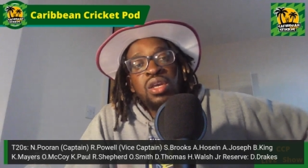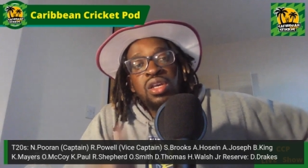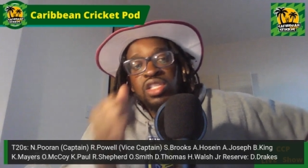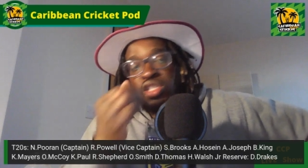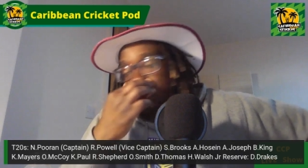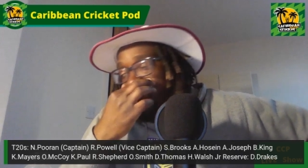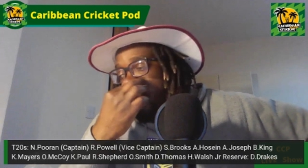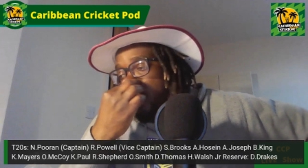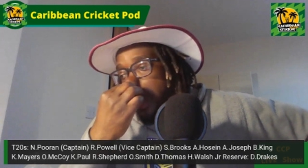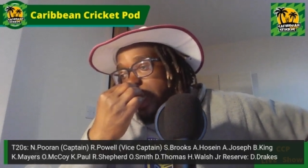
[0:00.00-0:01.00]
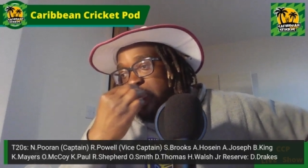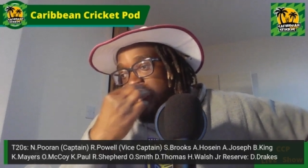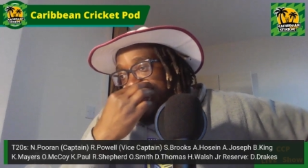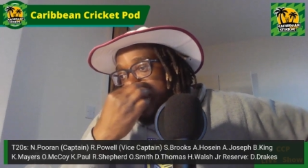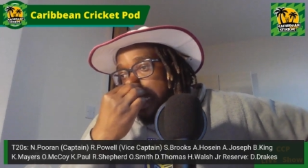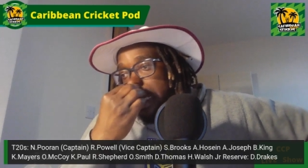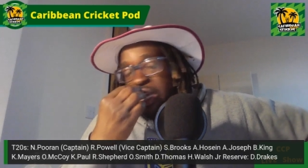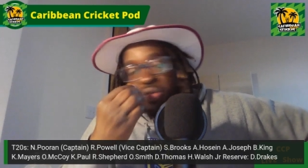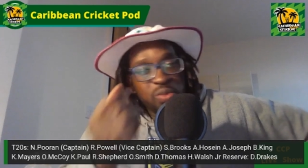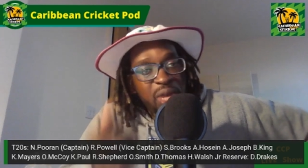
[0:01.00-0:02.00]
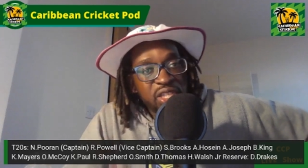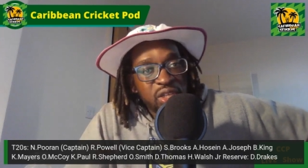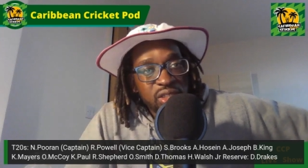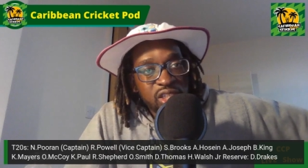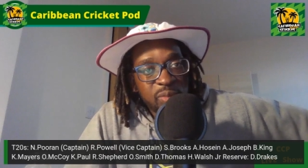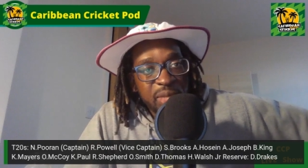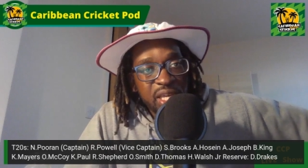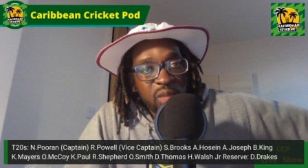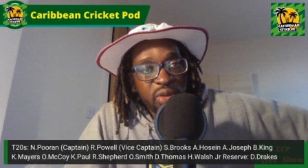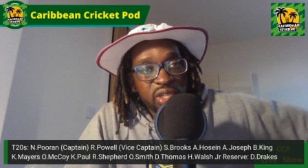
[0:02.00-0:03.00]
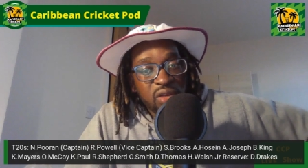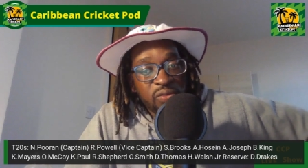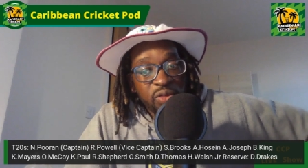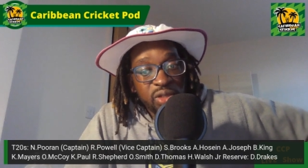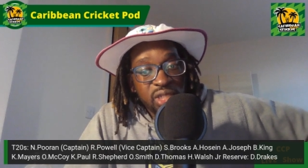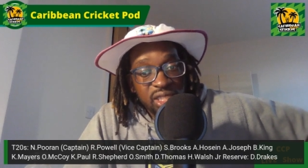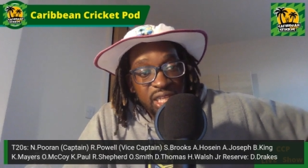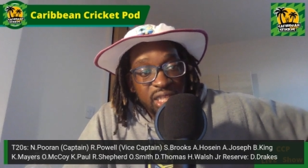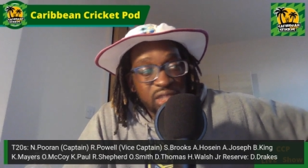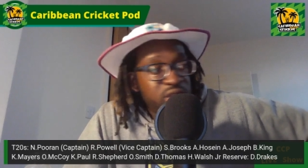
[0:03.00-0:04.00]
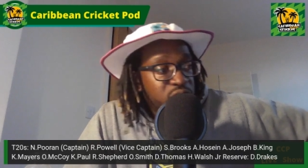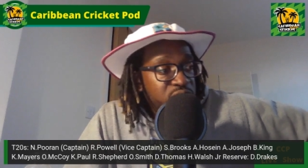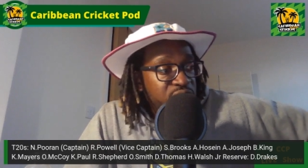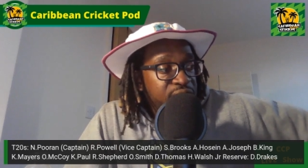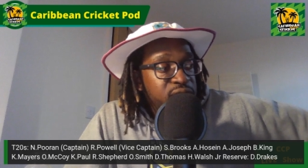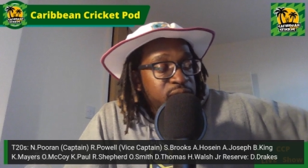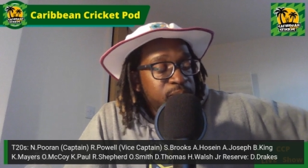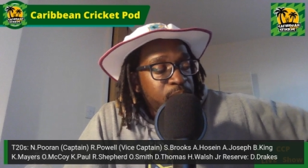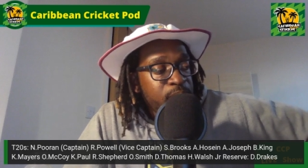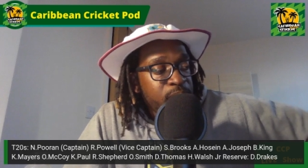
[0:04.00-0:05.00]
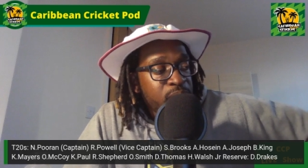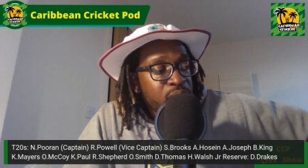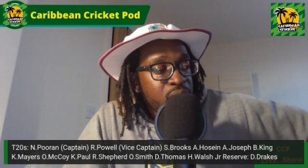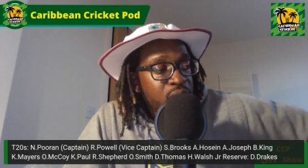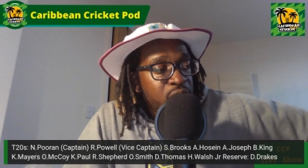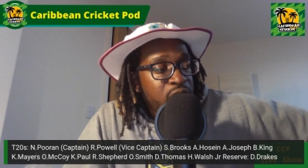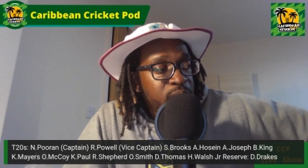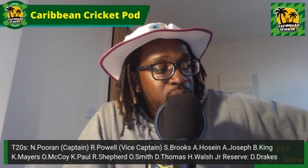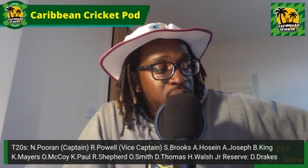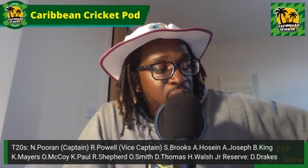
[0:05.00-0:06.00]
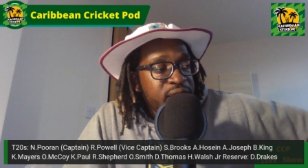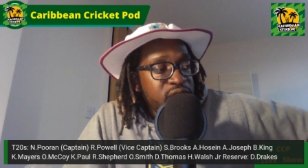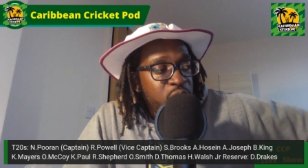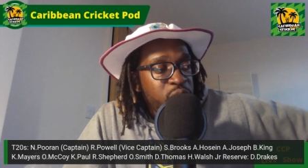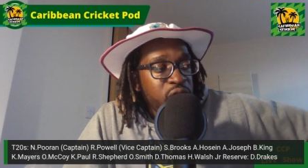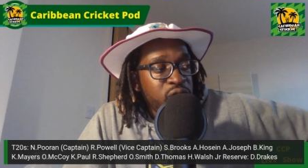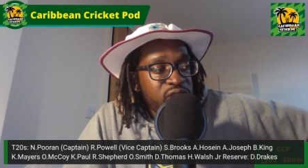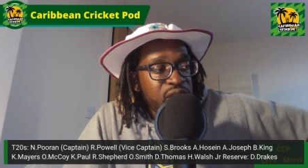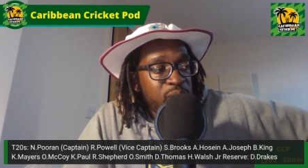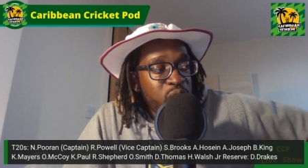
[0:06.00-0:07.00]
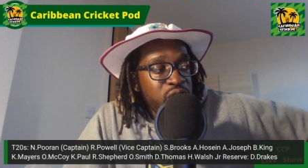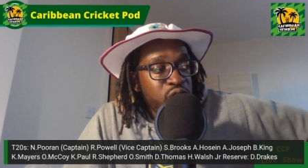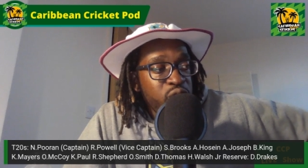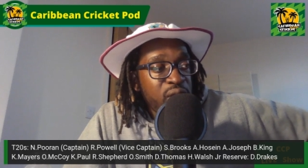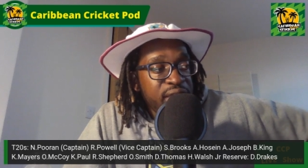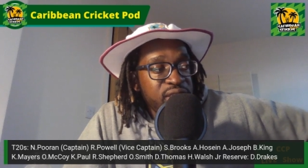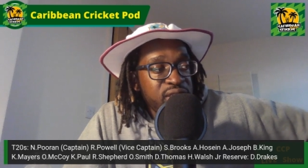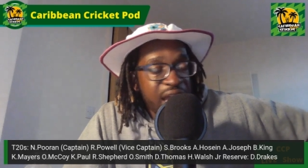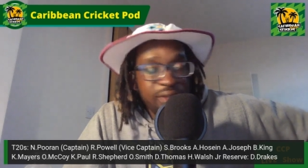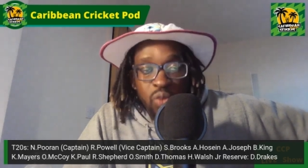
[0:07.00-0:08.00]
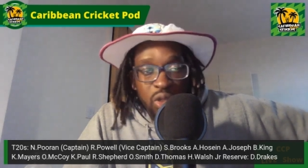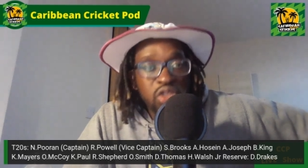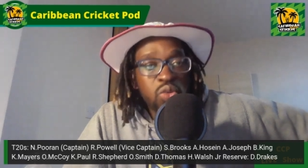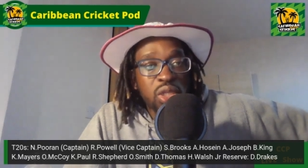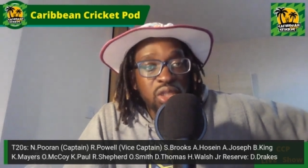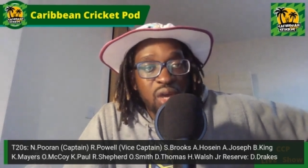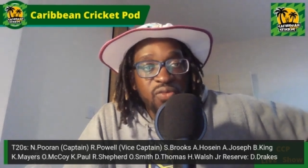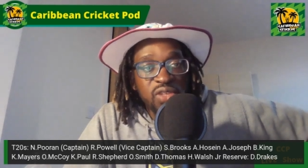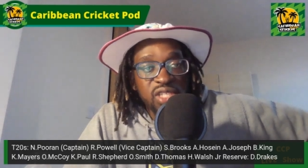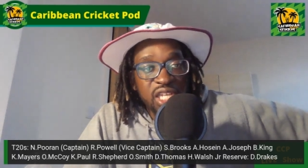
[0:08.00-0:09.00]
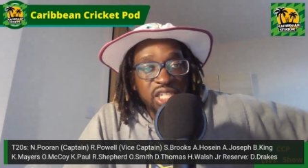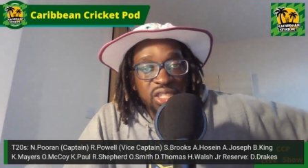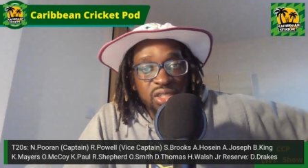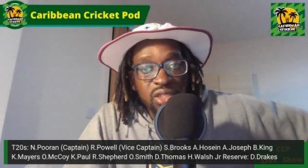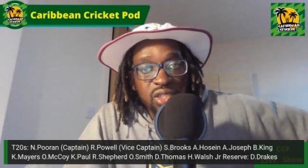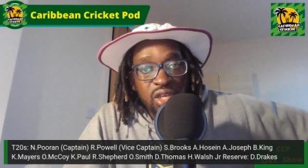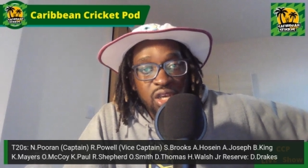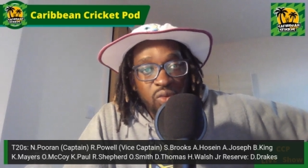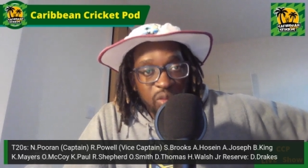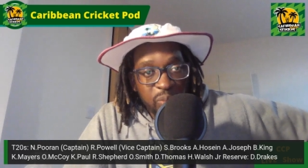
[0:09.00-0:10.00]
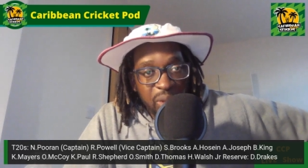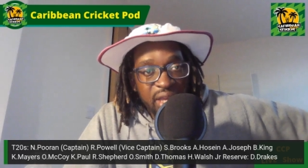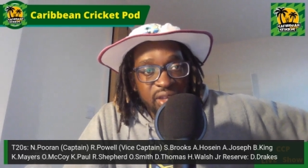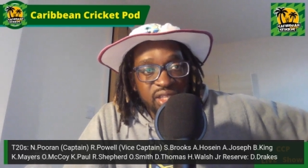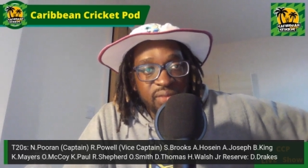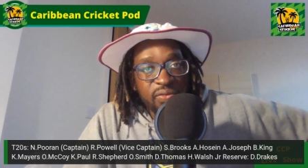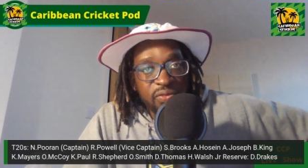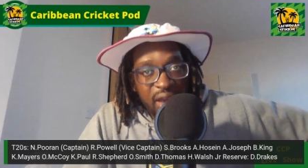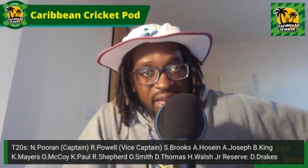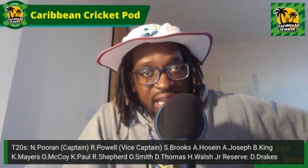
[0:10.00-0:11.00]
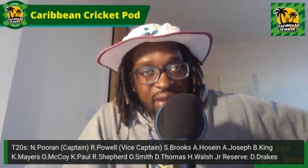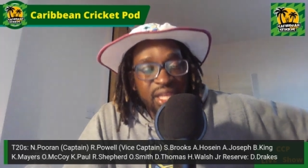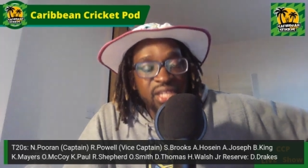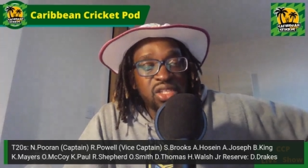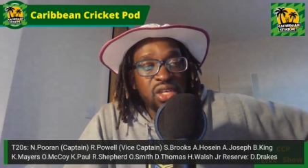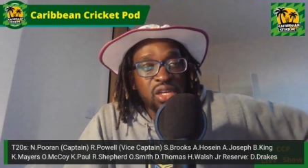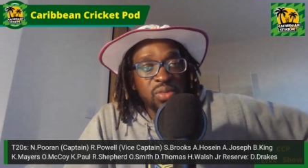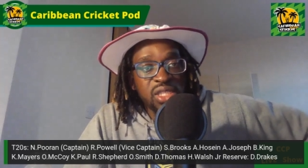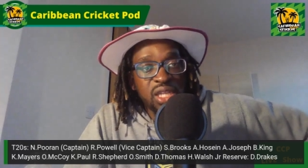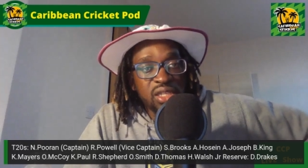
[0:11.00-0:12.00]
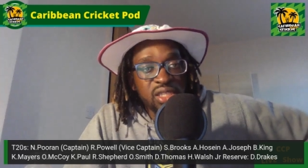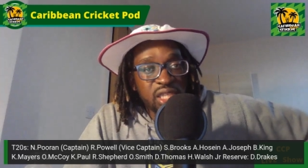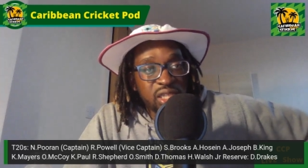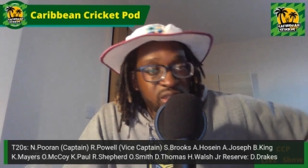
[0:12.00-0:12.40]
So when uh, it was my turn to speak at the press conference, I said, uh, Dr. Haynes, um, I know that you're someone who likes to have one to one conversations with players and find out their circumstances.